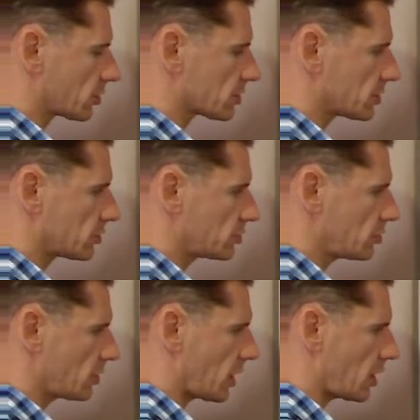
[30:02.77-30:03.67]
across the
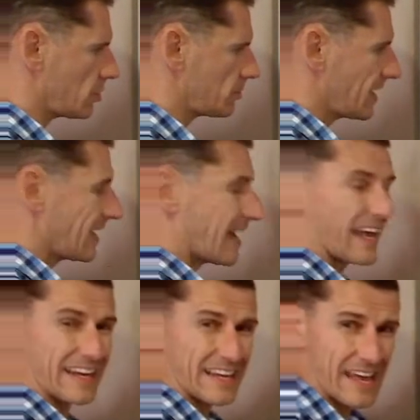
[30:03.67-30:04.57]
2 ohm,
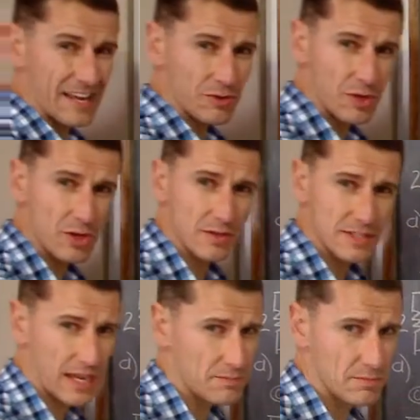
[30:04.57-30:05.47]
and again, what's